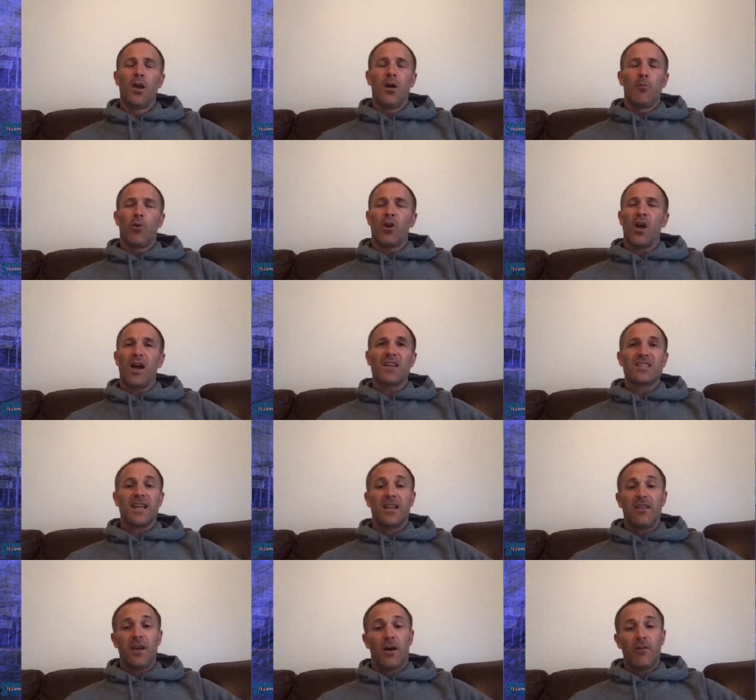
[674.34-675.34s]
But like I
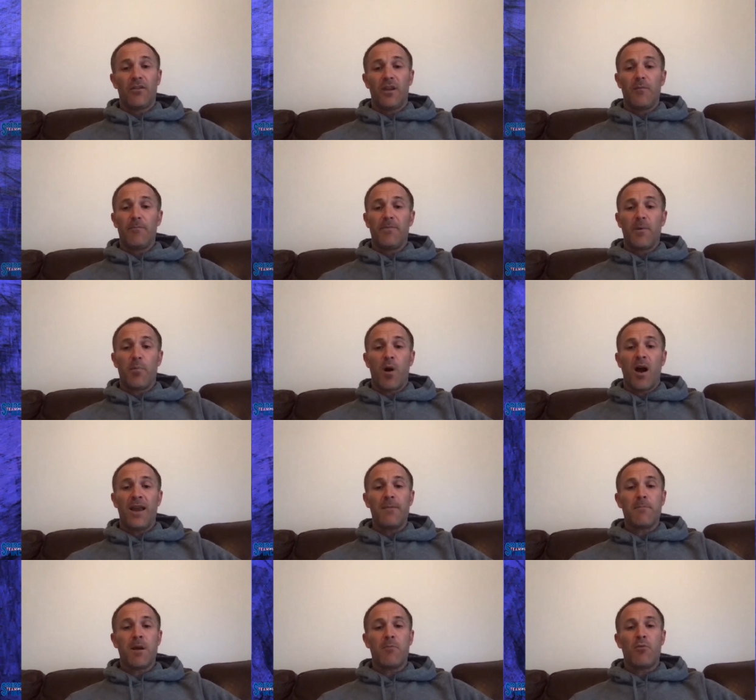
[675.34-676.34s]
said, the
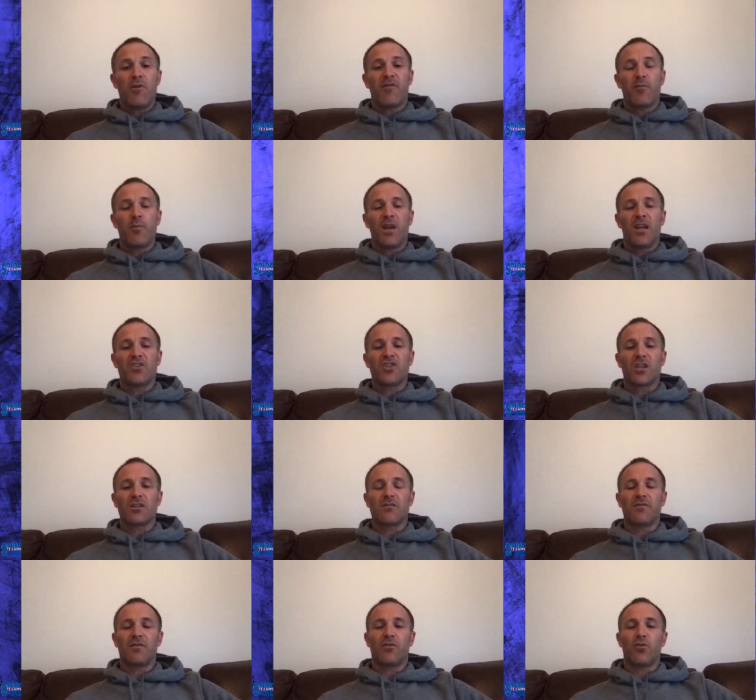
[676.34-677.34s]
abiding memory for me at
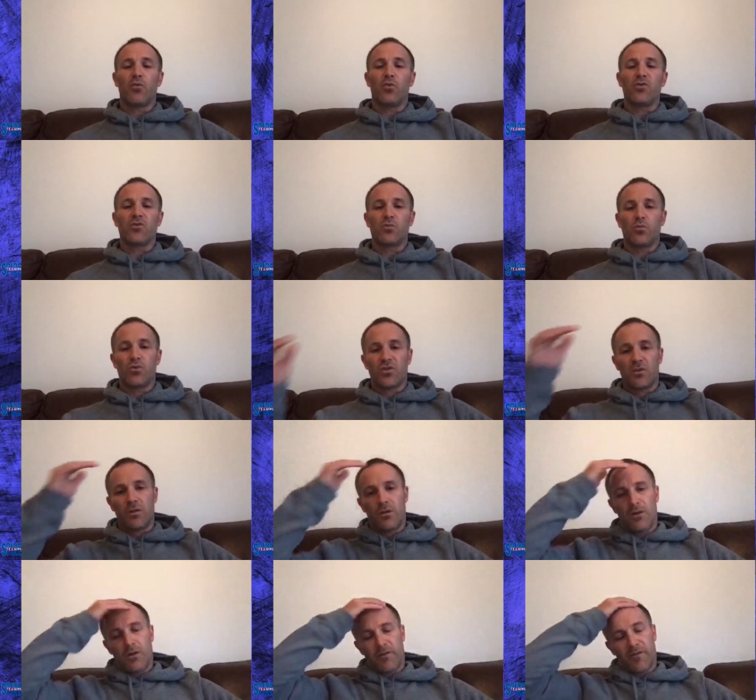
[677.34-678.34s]
Chesterfield was
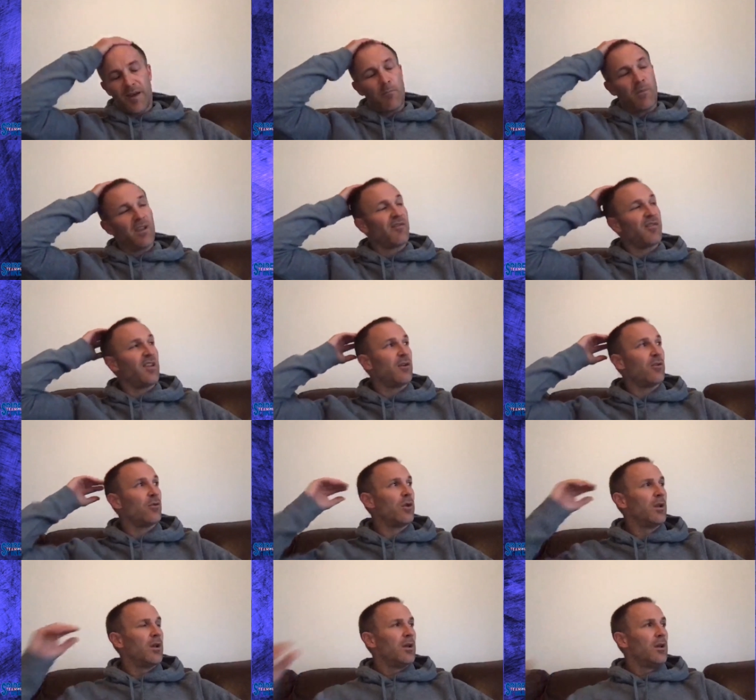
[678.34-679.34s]
the family
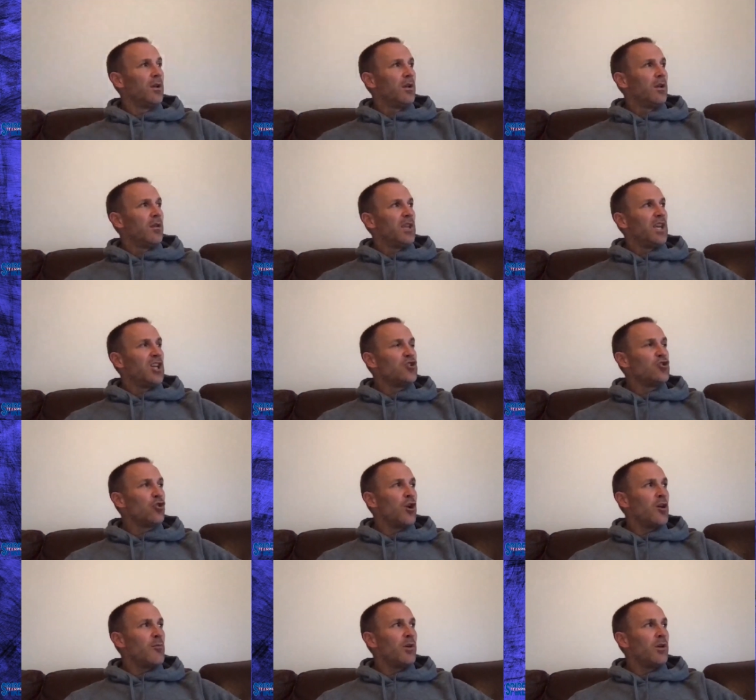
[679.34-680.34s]
feel, the
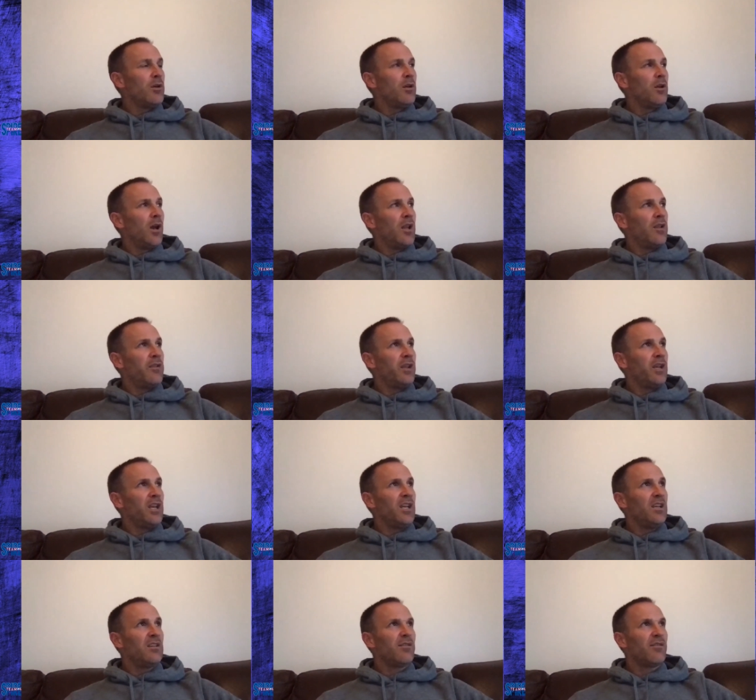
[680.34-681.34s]
enjoyment, and
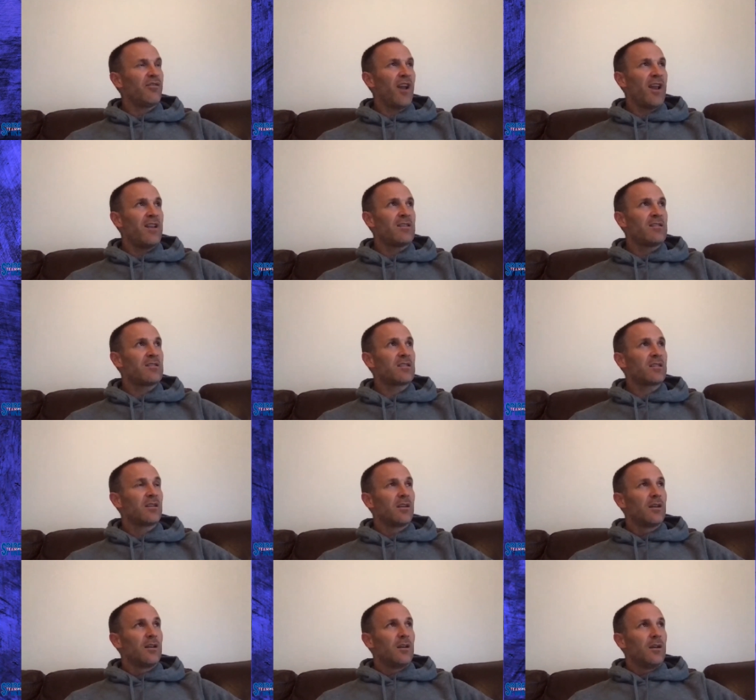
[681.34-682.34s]
the friends.
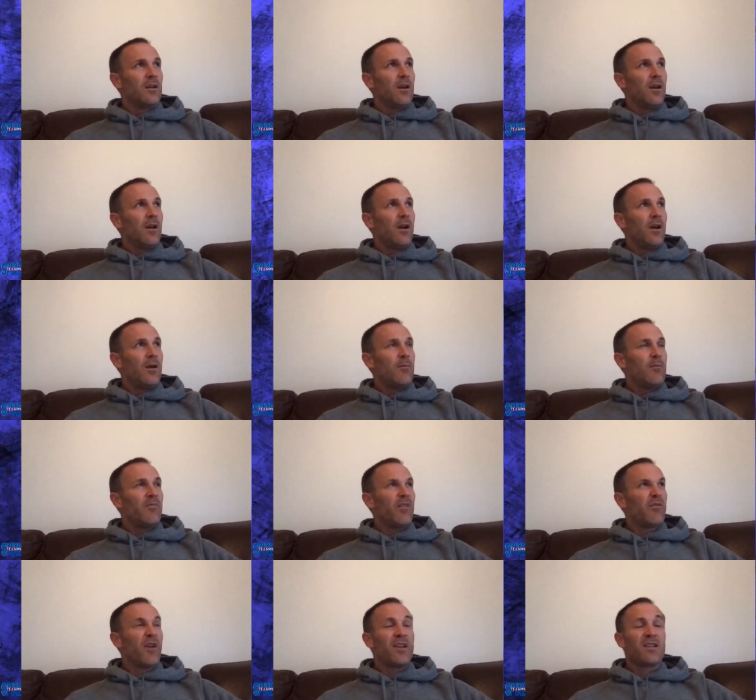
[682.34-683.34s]

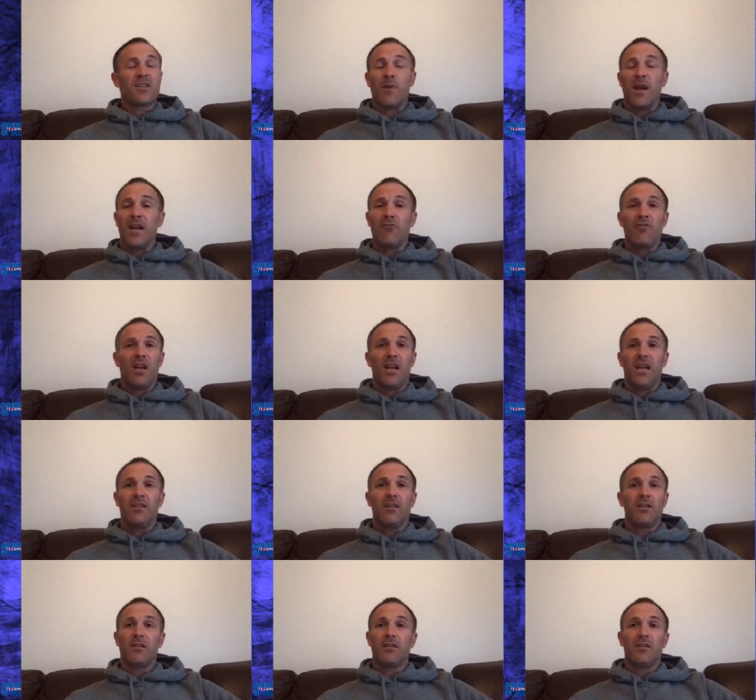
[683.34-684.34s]
The friends I made, really,
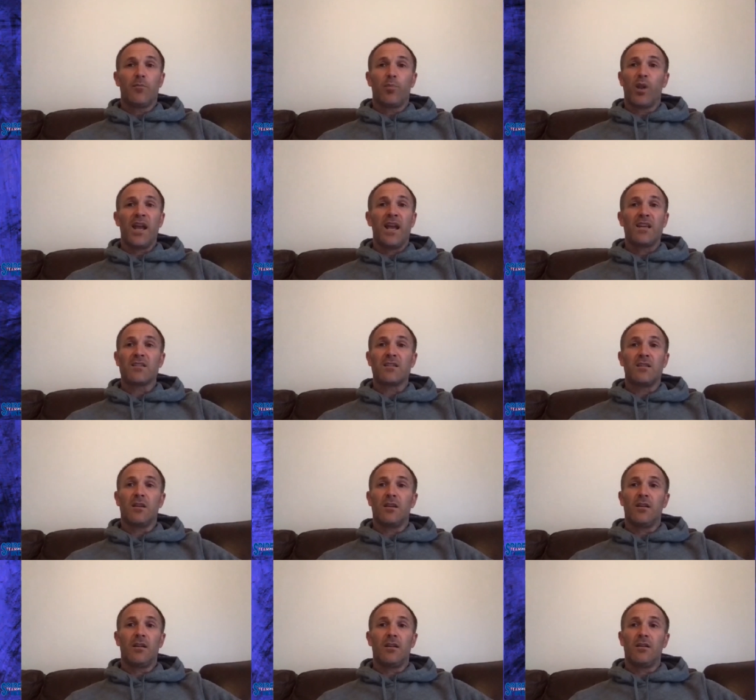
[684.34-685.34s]
the players,
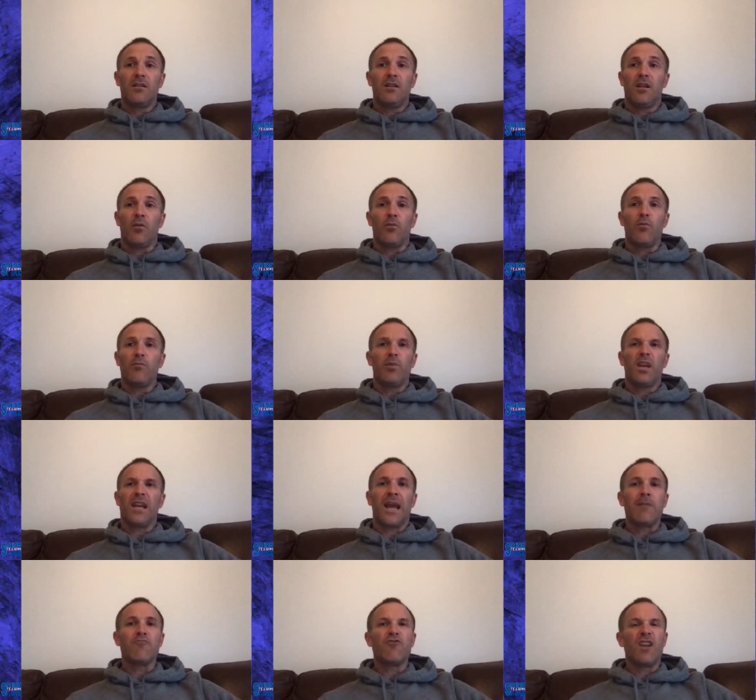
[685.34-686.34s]
and
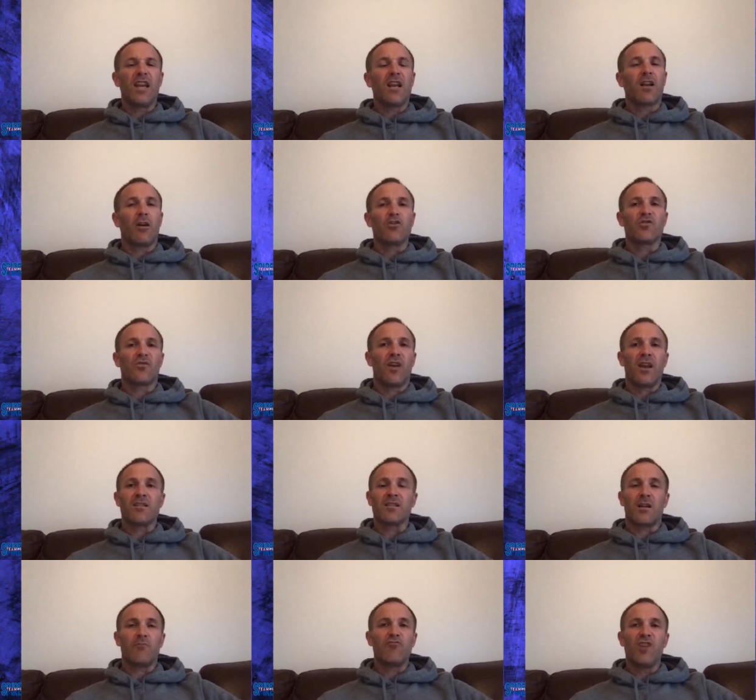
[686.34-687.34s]
became really close friends,
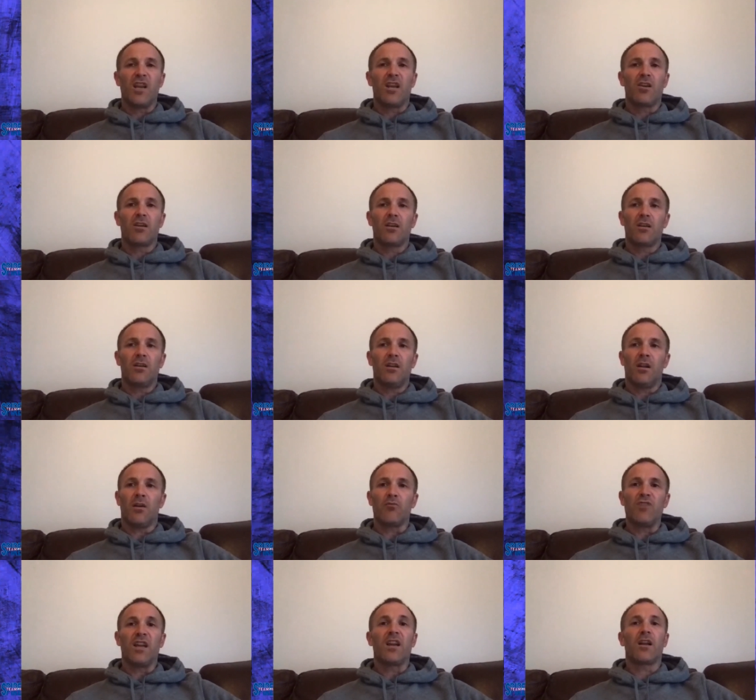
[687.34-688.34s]
and I'm
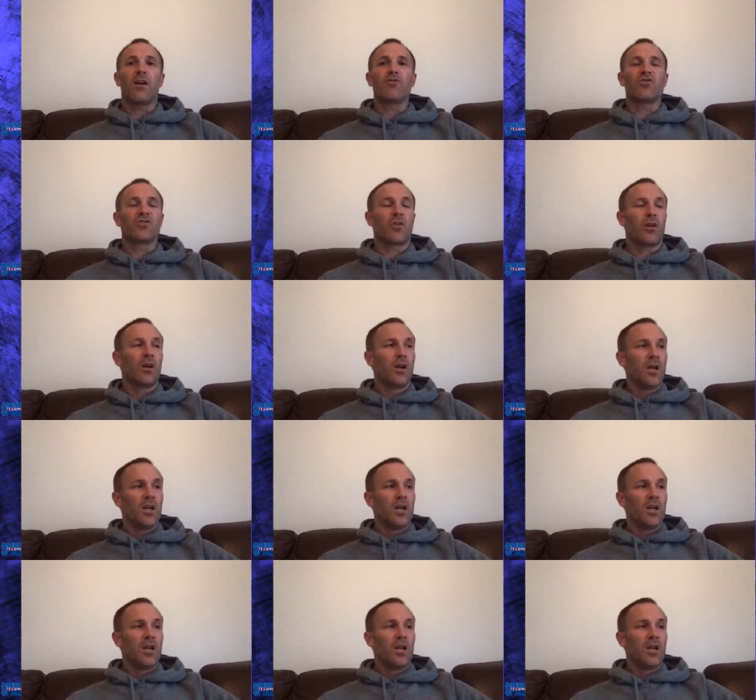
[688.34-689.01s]
really close to